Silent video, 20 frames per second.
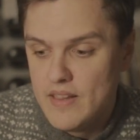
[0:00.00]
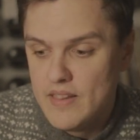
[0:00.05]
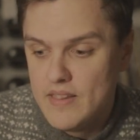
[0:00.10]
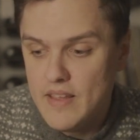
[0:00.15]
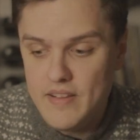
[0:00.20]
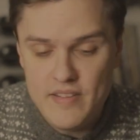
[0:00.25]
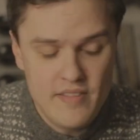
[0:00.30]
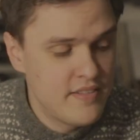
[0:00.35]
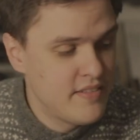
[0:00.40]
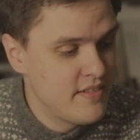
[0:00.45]

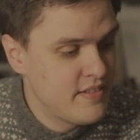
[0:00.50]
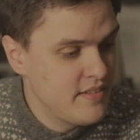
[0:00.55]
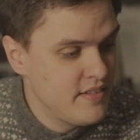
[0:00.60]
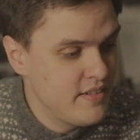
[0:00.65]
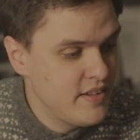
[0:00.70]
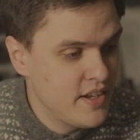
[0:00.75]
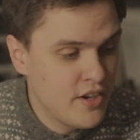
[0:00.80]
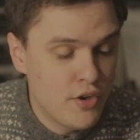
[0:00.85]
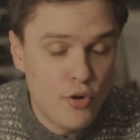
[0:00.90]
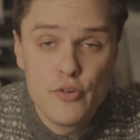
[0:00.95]

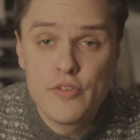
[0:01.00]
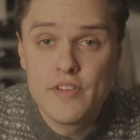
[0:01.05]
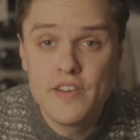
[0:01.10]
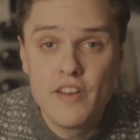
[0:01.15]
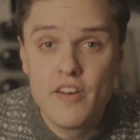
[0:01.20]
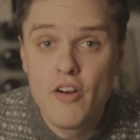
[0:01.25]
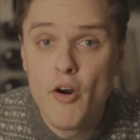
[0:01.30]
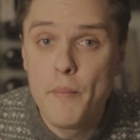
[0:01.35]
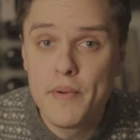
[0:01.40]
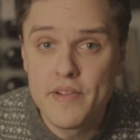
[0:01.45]
This goes in
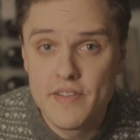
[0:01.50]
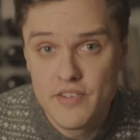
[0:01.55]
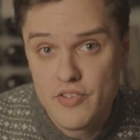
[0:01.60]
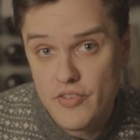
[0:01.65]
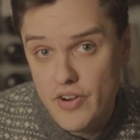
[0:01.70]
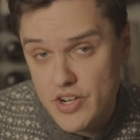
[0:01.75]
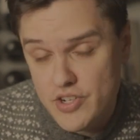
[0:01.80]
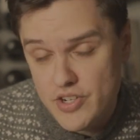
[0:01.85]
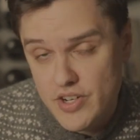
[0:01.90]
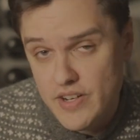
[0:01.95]
an opposite
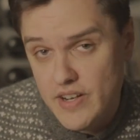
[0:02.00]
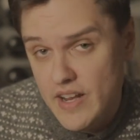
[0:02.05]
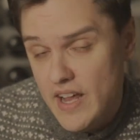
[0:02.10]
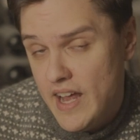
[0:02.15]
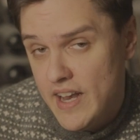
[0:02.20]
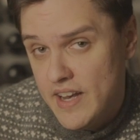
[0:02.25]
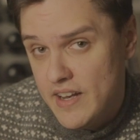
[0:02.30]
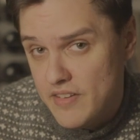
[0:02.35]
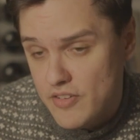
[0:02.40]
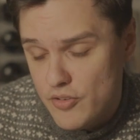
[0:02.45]
direction,
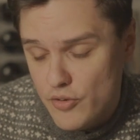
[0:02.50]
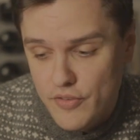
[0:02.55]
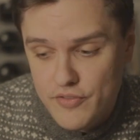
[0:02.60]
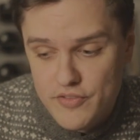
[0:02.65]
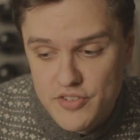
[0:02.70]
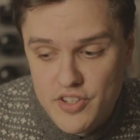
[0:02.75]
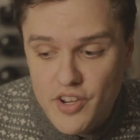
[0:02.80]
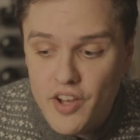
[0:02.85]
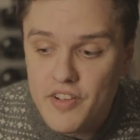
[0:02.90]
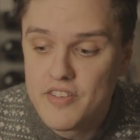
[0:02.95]
and it sort
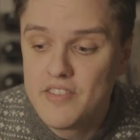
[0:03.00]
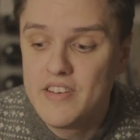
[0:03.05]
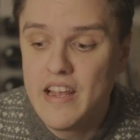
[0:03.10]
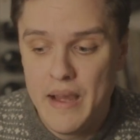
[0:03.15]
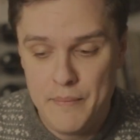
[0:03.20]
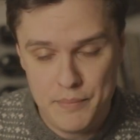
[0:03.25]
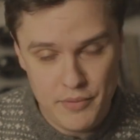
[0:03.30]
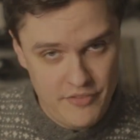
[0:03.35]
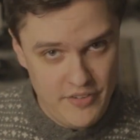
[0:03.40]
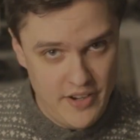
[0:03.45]
of doesn't
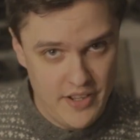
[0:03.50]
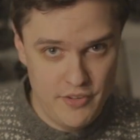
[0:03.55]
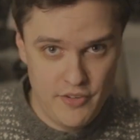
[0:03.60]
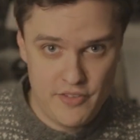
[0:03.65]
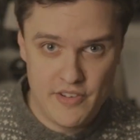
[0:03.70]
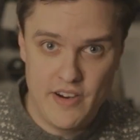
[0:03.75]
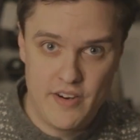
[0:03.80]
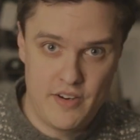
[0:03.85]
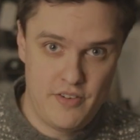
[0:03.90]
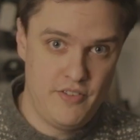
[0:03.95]
amplify
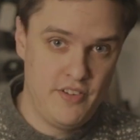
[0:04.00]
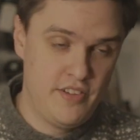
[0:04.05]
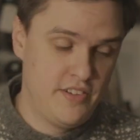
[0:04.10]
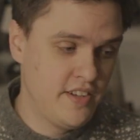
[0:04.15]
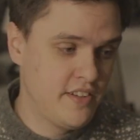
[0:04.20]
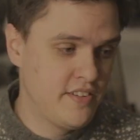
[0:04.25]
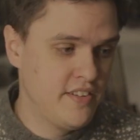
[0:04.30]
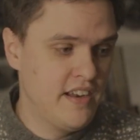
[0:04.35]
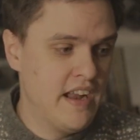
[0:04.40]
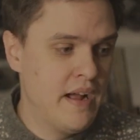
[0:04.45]
those
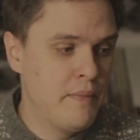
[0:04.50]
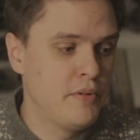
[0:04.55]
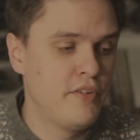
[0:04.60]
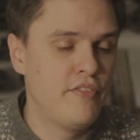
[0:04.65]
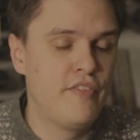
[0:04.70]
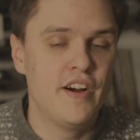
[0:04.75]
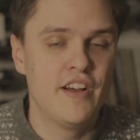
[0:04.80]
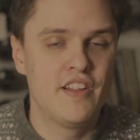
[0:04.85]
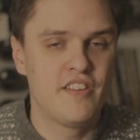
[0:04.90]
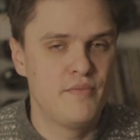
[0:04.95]
characteristics. It
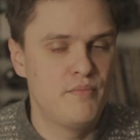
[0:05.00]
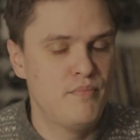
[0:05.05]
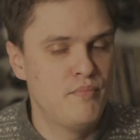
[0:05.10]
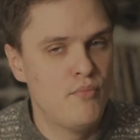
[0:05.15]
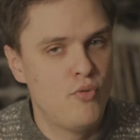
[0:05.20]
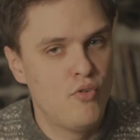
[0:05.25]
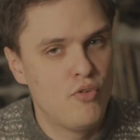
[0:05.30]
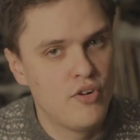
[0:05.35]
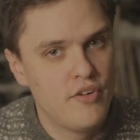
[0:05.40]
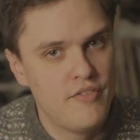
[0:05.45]
amplifies
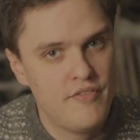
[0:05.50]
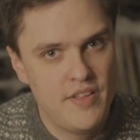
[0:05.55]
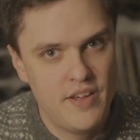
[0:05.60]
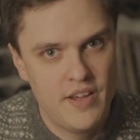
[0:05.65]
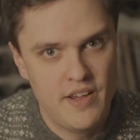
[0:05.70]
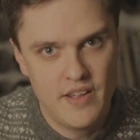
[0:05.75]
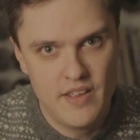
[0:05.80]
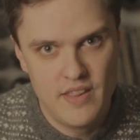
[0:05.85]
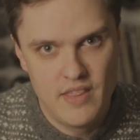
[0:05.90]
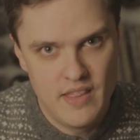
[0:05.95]
more of
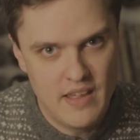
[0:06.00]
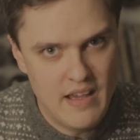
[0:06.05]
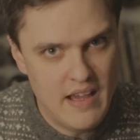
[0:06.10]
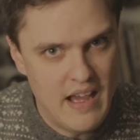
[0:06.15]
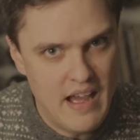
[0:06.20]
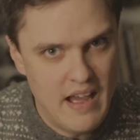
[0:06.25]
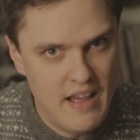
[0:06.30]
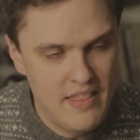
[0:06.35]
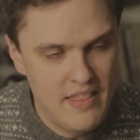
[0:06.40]
the